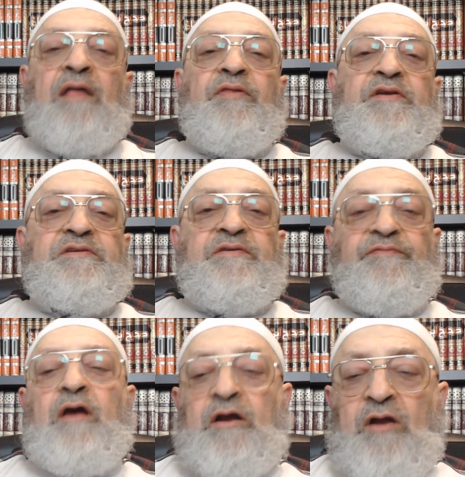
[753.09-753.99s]
and there's
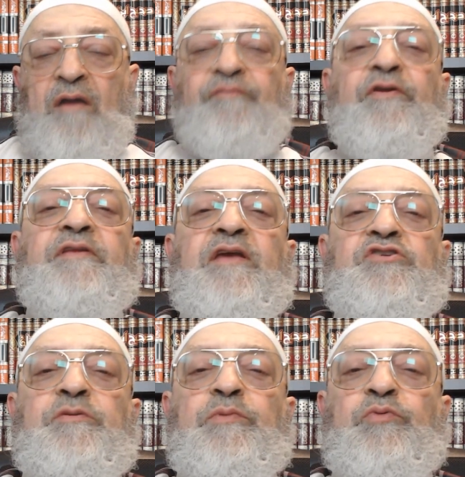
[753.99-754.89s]
a
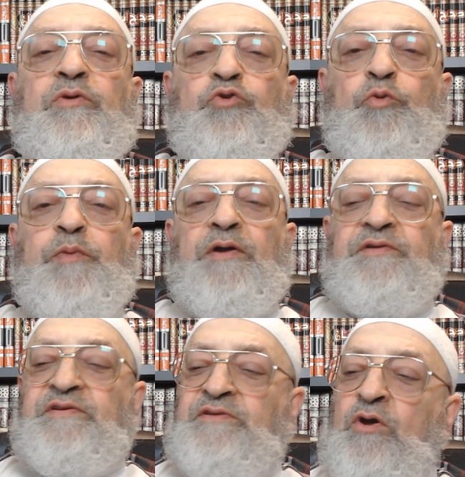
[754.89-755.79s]
confrontation between two
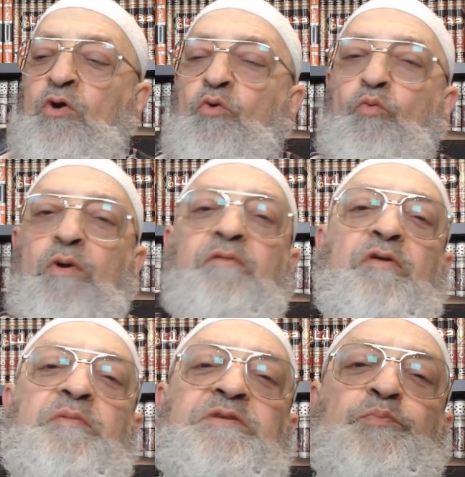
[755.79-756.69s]
parties, one
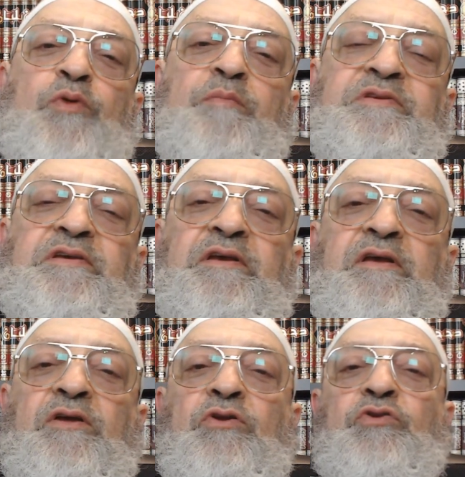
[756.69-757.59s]
of them is
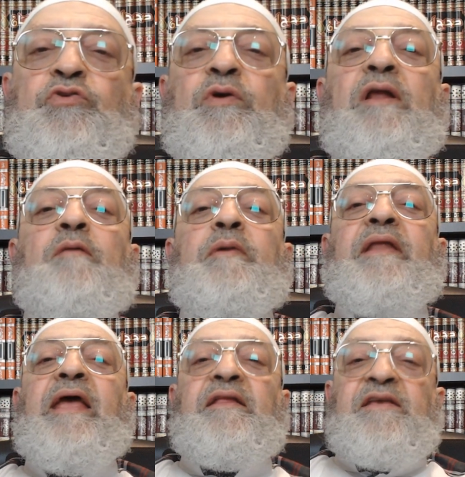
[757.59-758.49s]
promising to
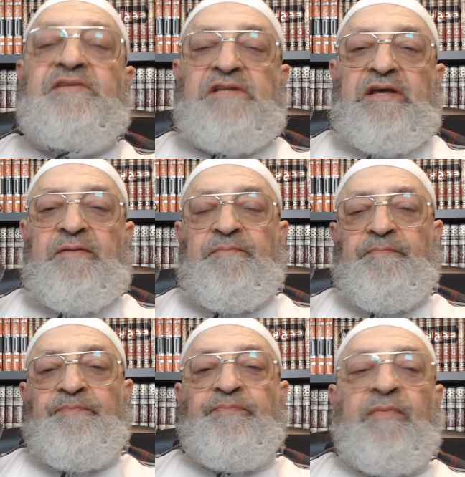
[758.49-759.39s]
eliminate Islam
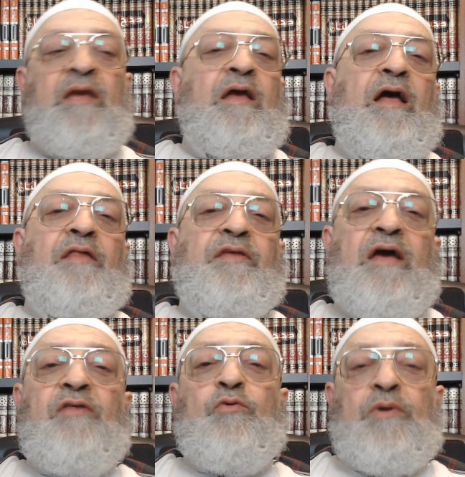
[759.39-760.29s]
and
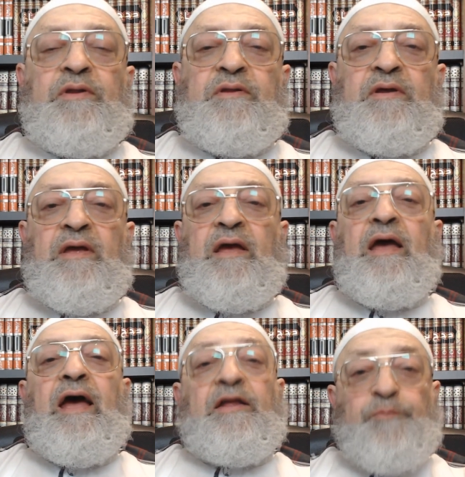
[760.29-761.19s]
the other one
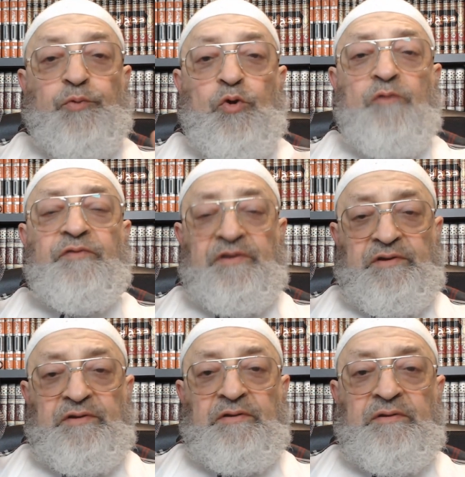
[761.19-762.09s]
had
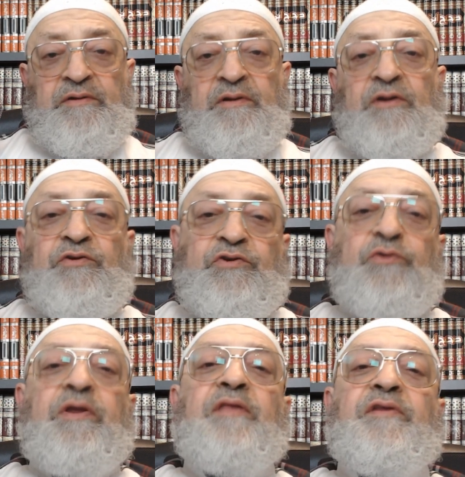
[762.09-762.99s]
proven
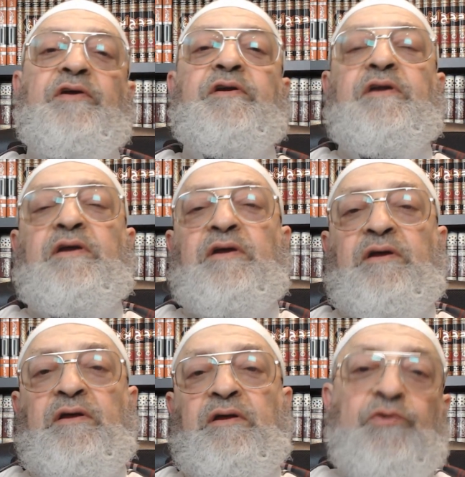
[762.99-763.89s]
during their
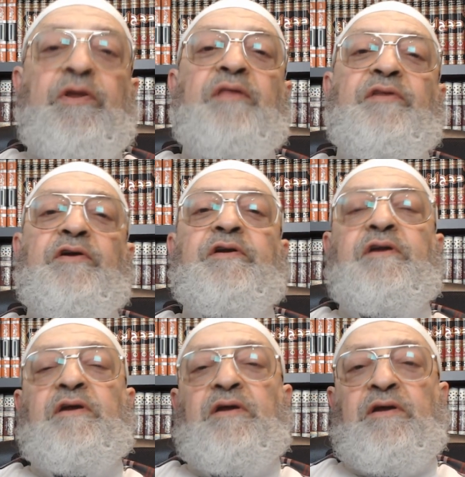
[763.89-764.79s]
leadership,